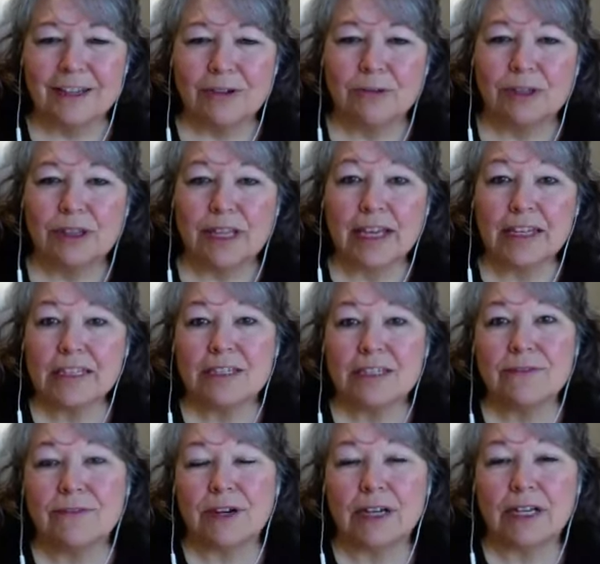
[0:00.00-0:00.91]
When that
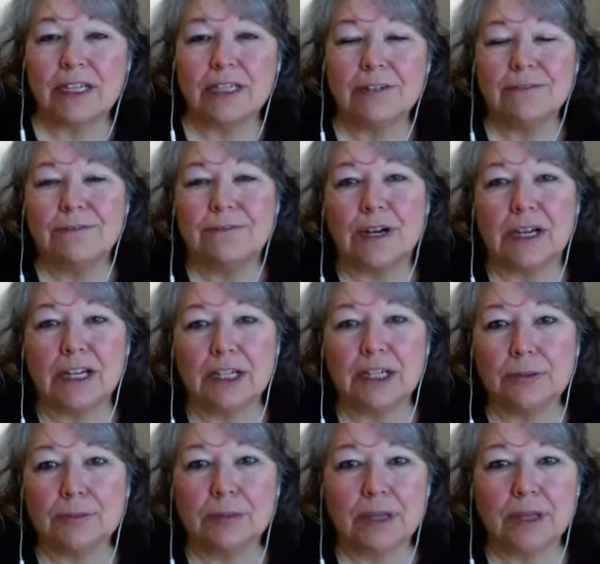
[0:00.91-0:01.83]
divine
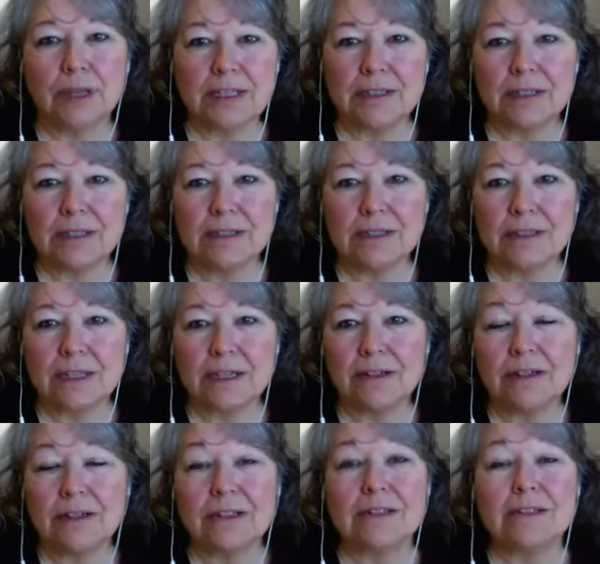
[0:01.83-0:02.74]
fire blazes,
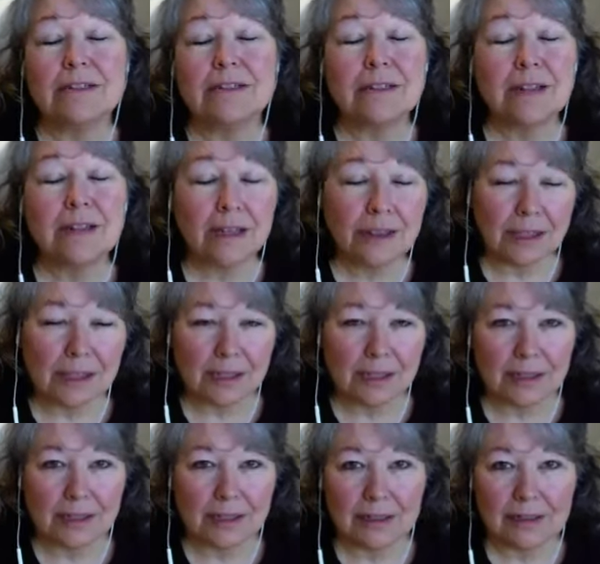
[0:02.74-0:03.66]
there is
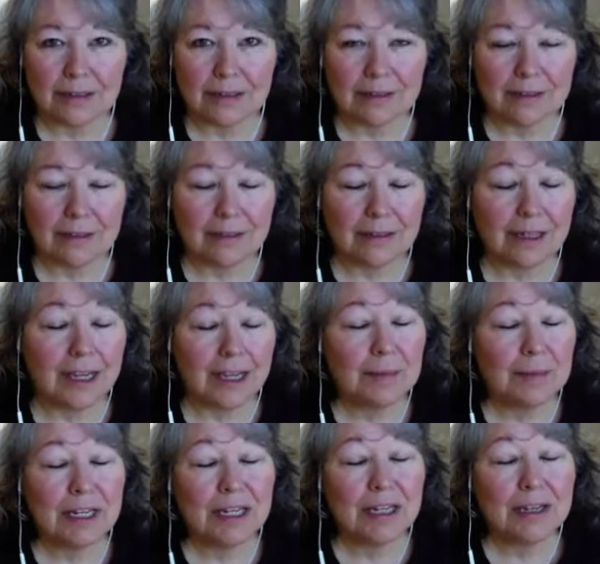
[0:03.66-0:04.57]
nothing, and I
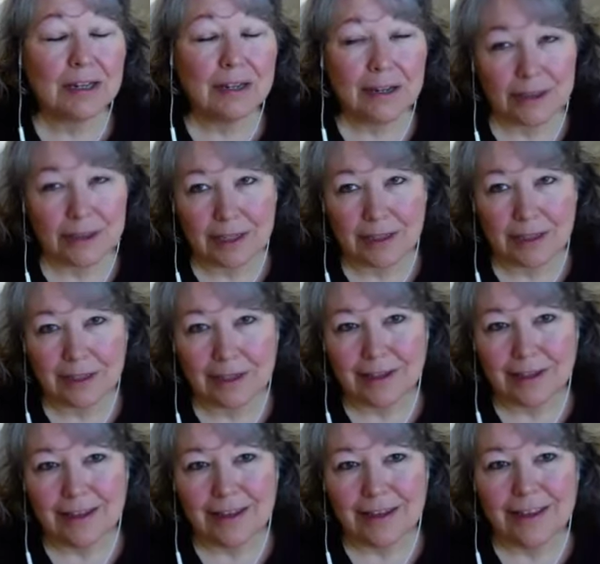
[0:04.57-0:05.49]
mean nothing,
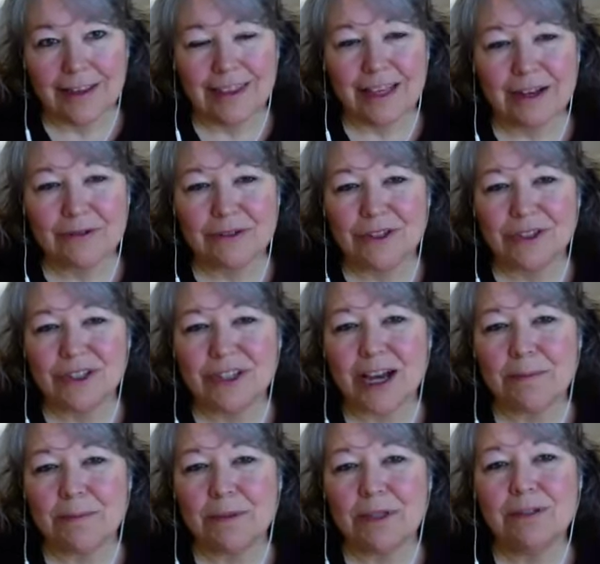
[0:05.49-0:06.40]
that will
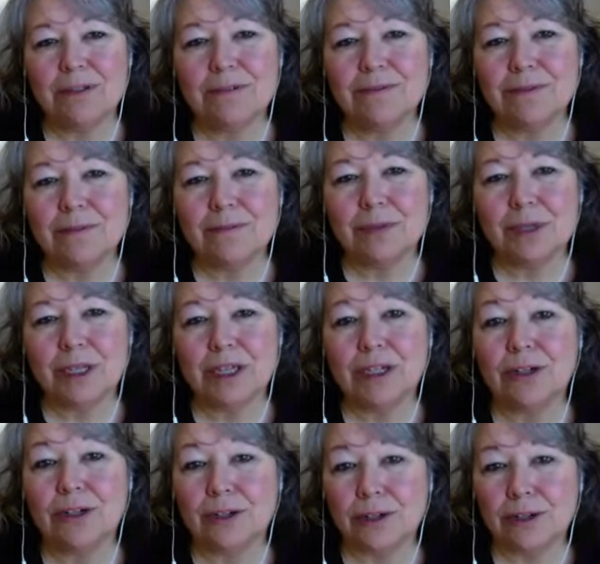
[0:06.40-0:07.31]
stop you from
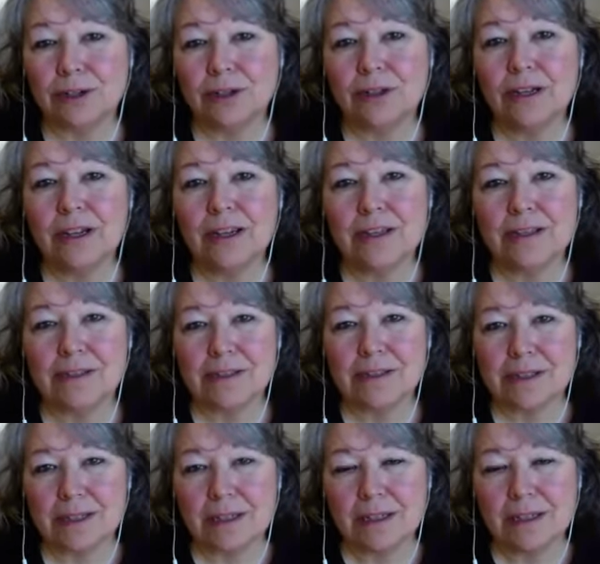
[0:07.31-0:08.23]
being heard and
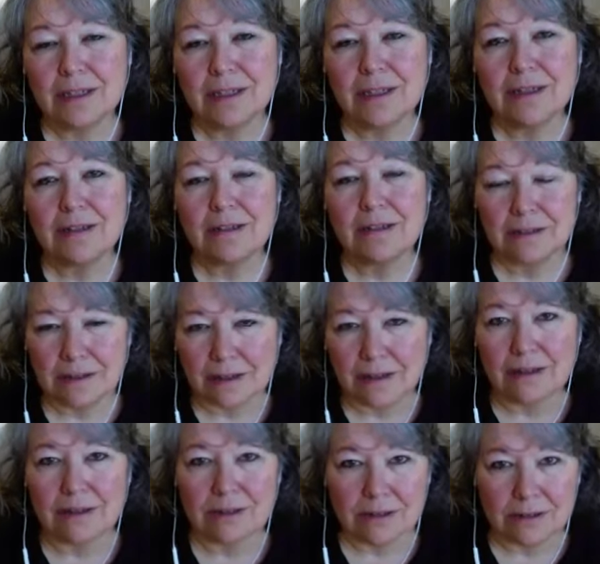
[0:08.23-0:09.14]
seen as a
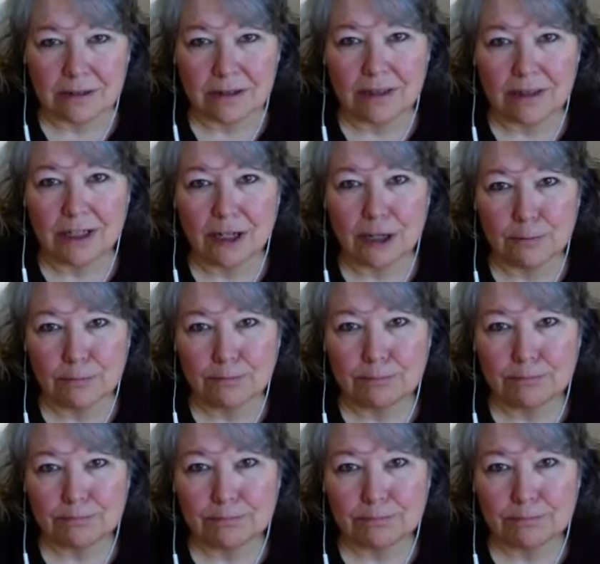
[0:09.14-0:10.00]
conscious leader.